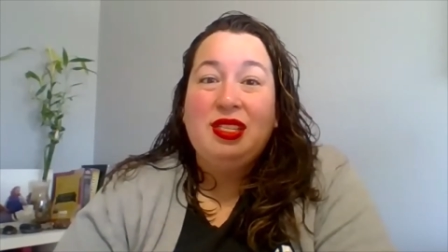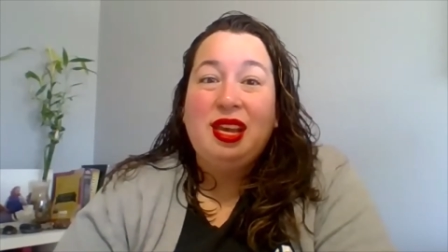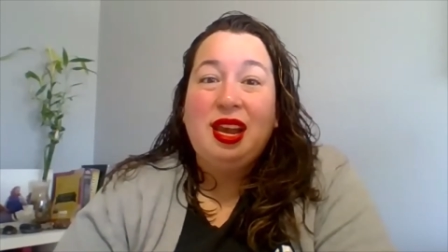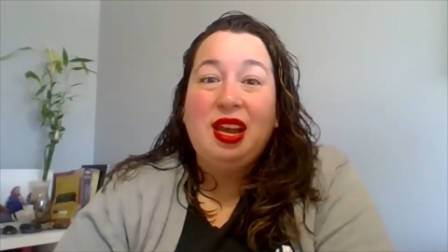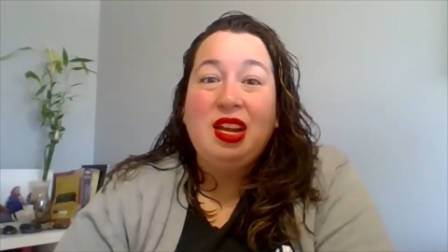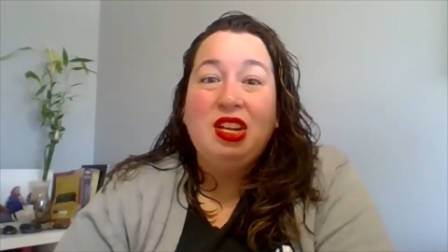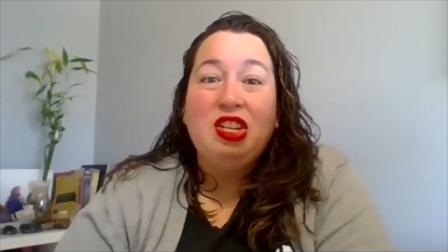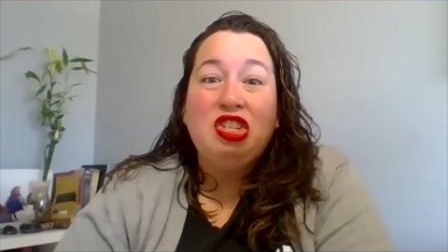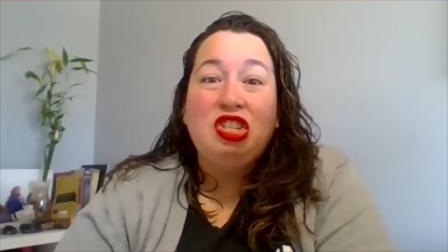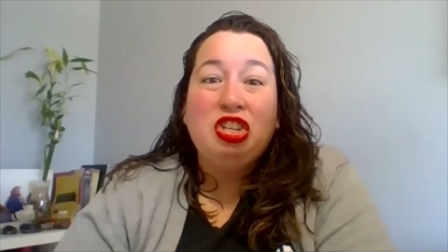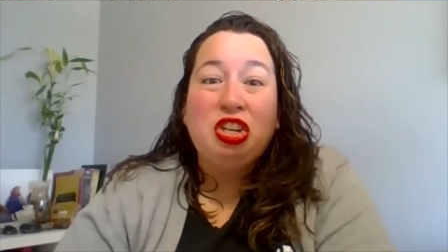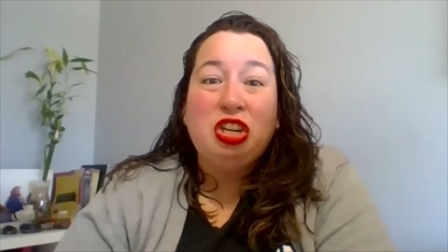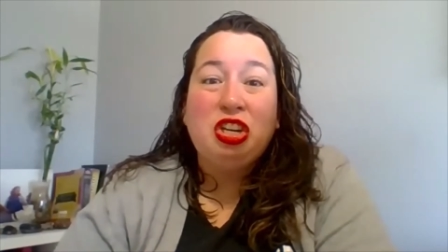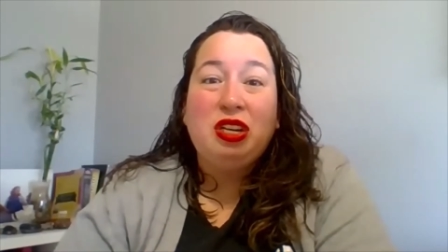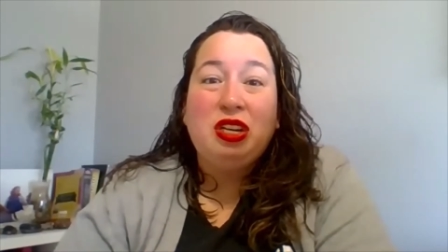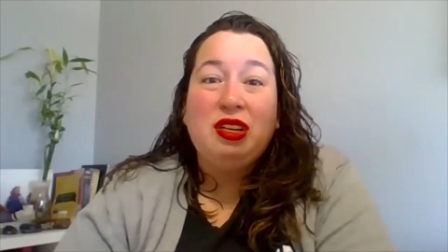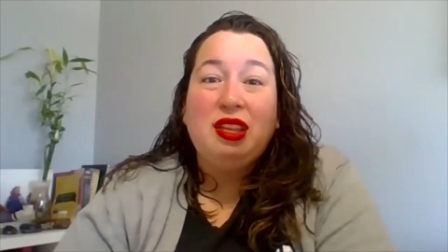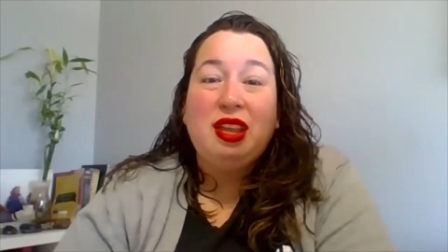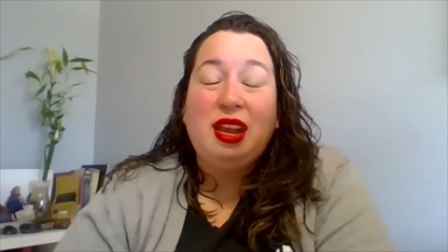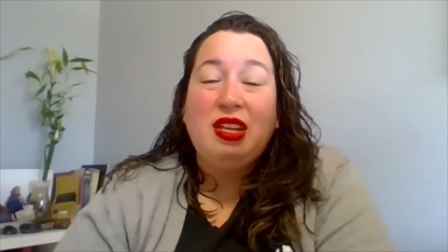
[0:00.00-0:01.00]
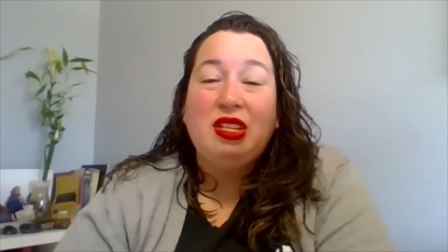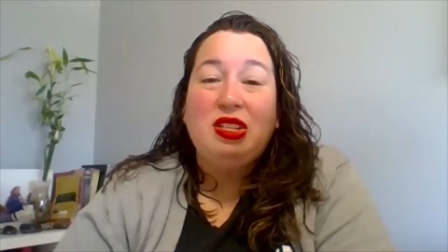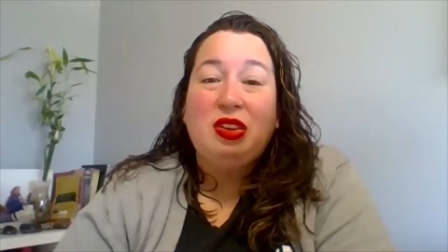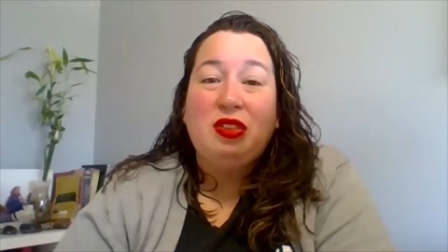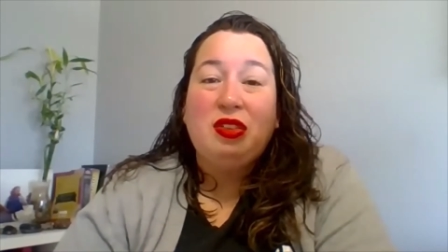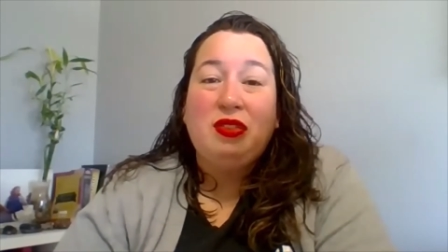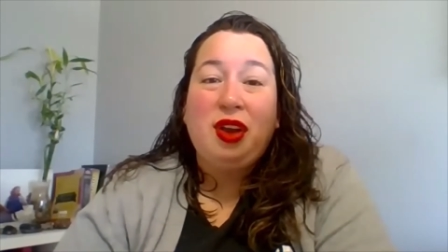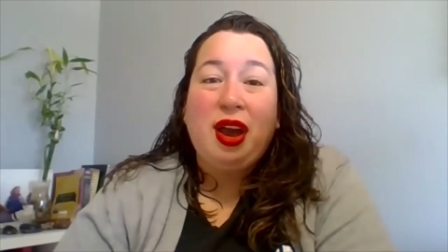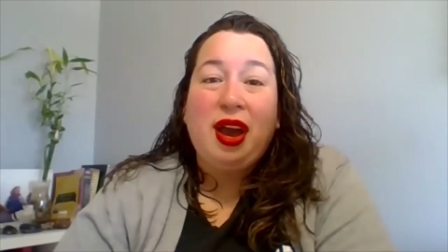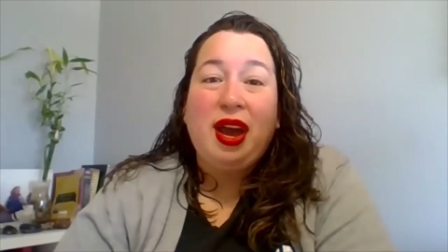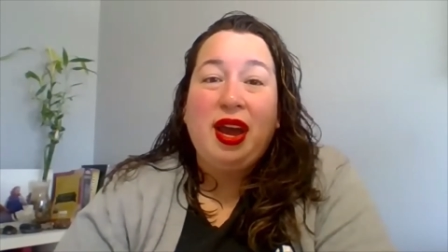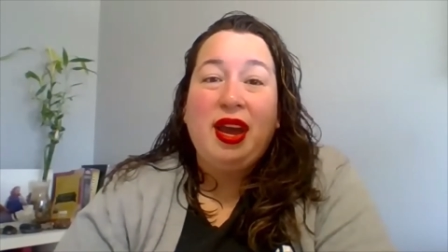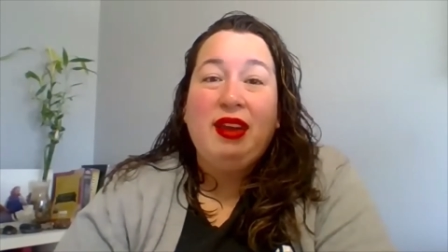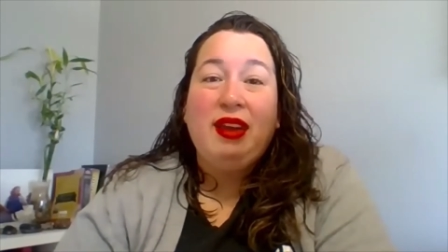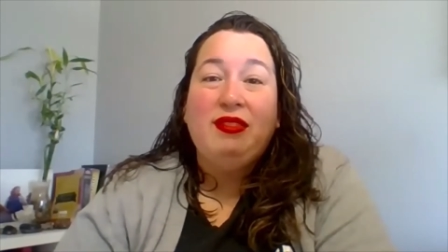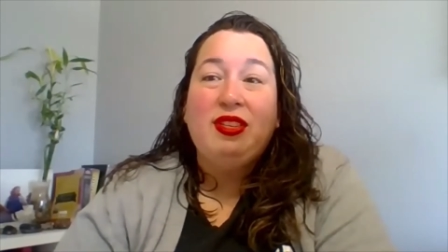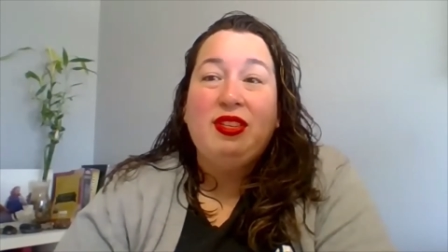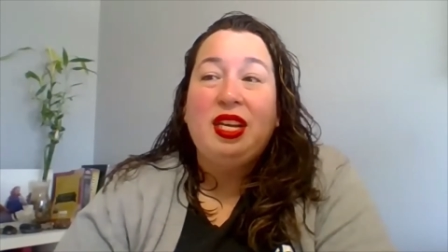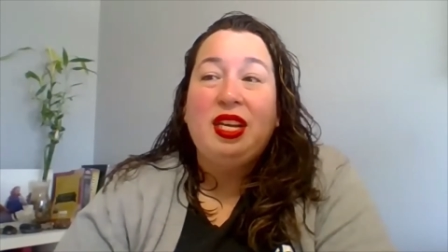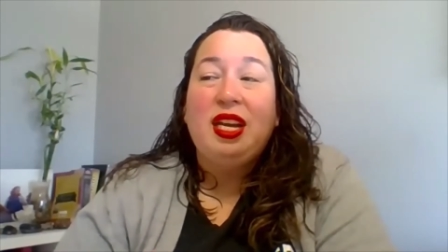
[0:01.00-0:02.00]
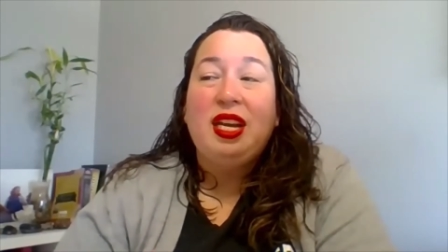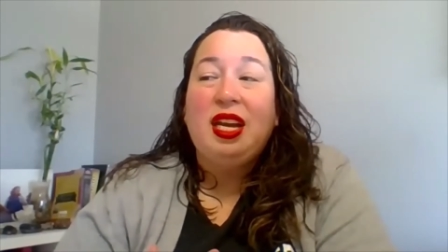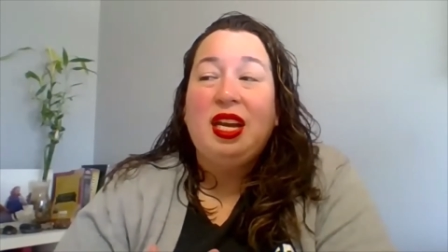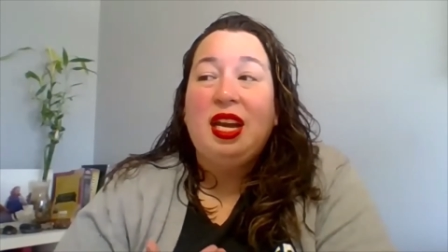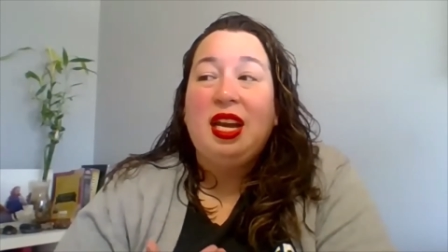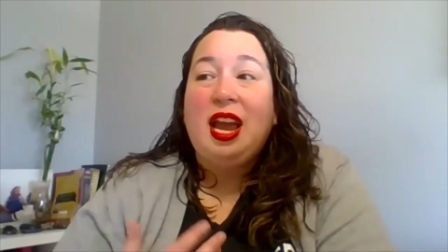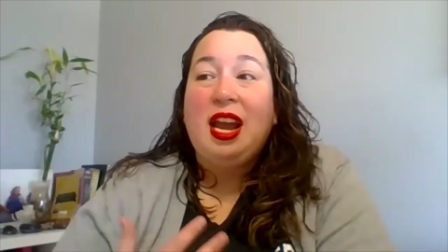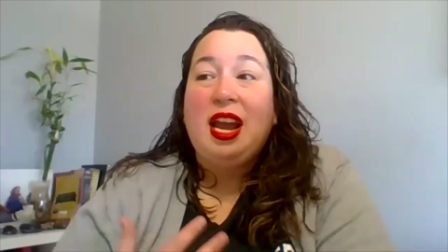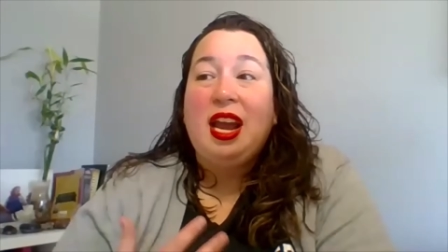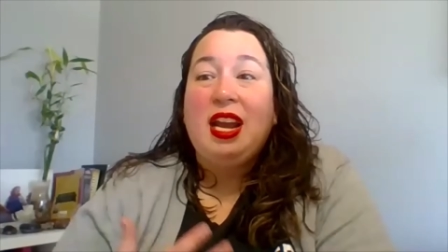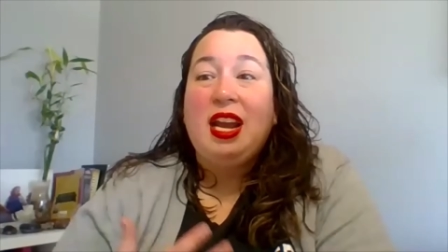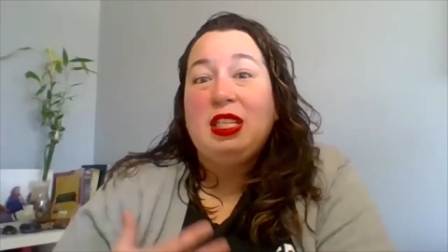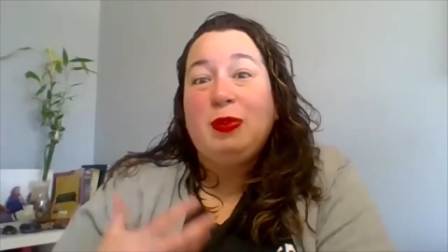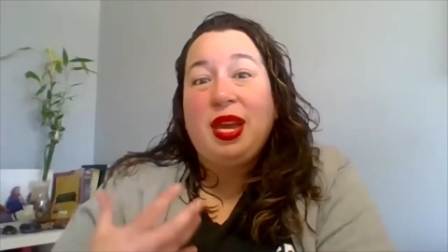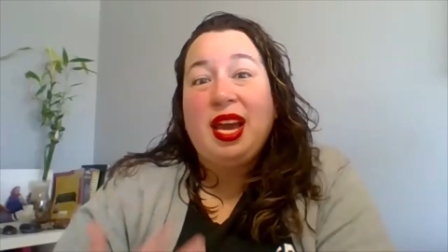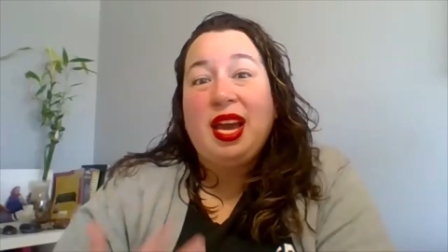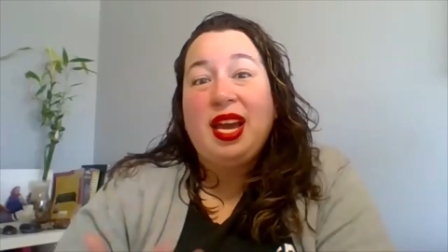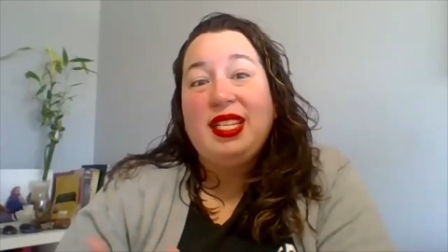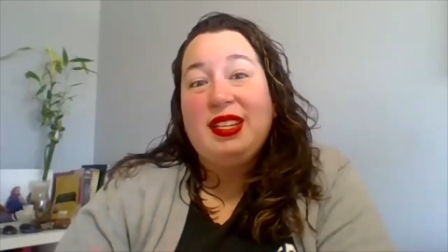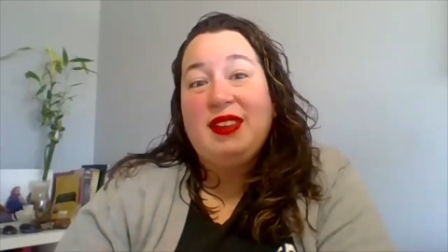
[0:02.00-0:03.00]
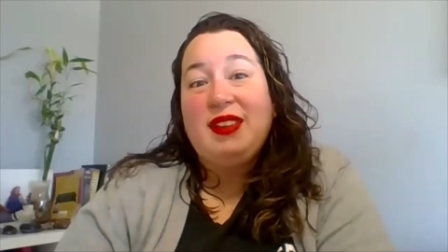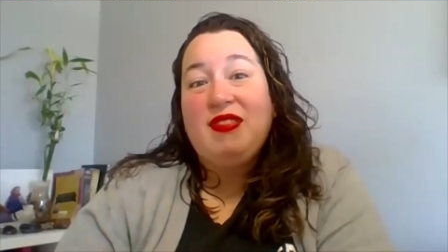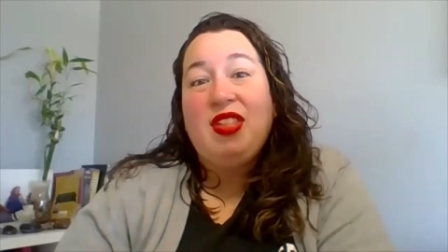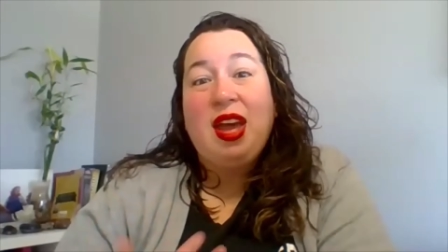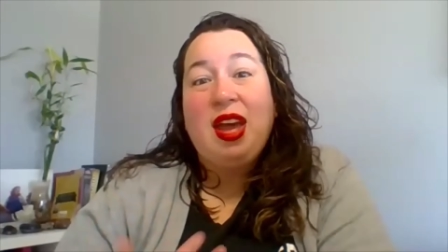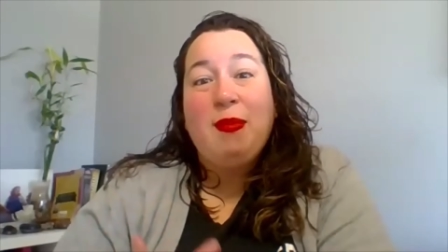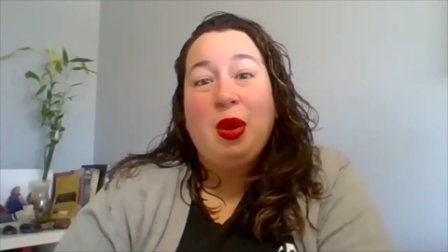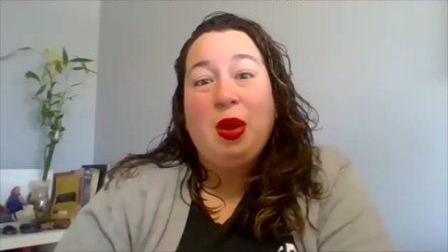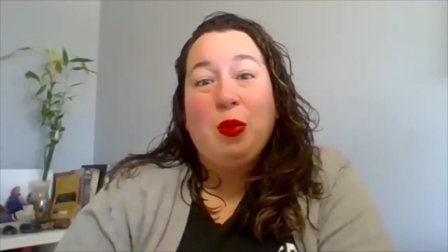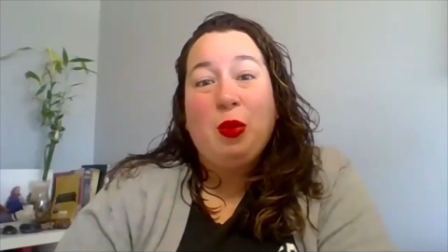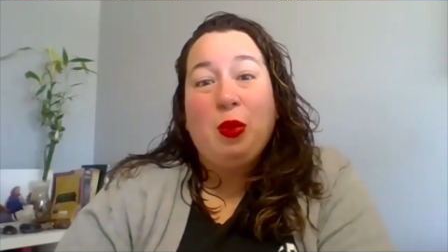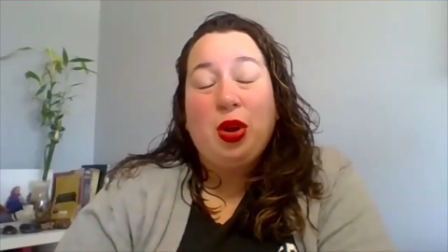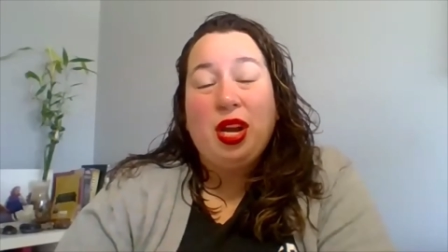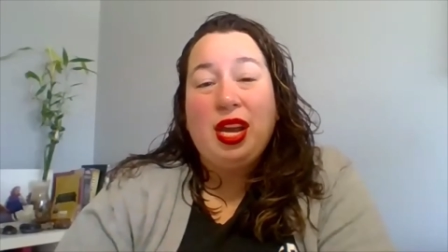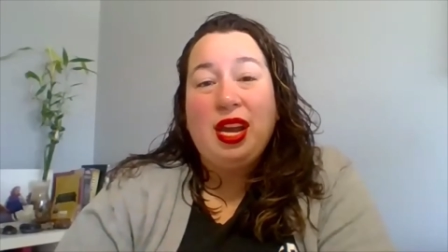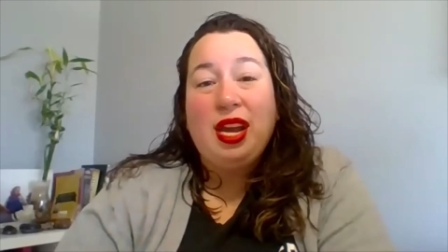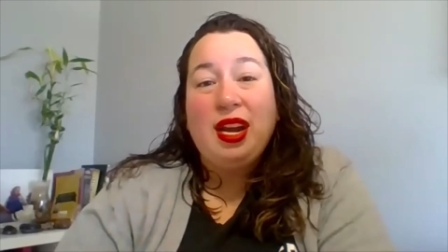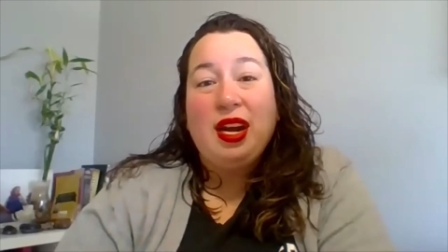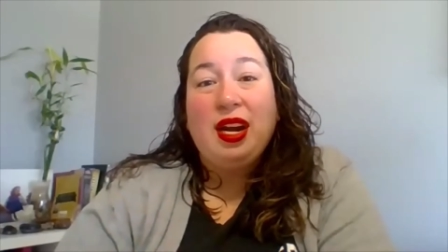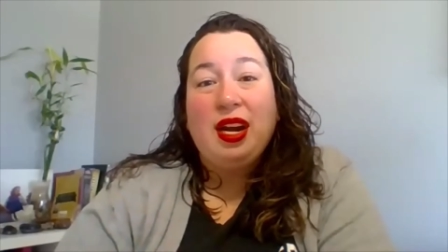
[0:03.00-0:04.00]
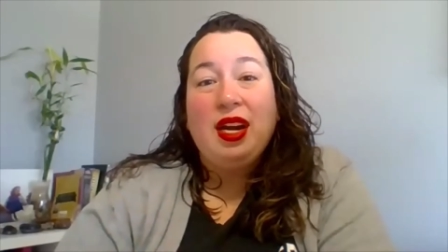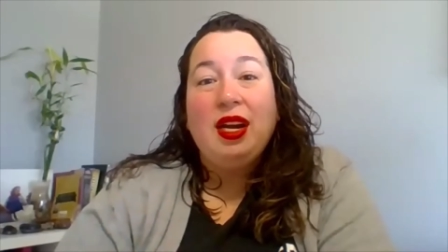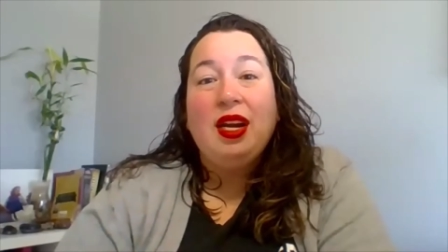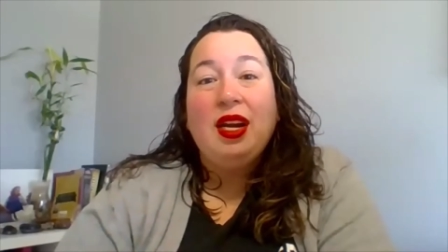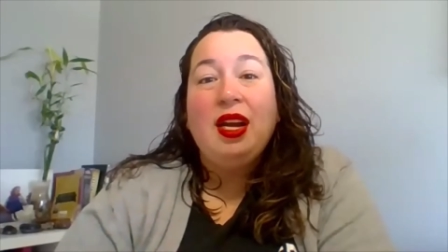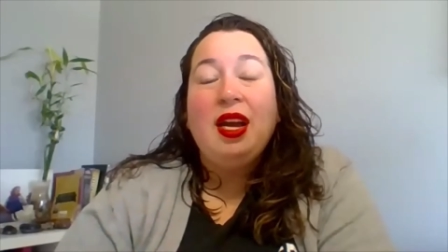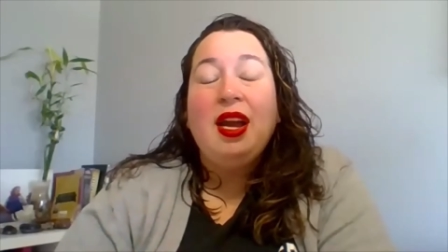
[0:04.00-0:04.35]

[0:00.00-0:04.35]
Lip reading: They endured, they survived, and it's because of them that we're here.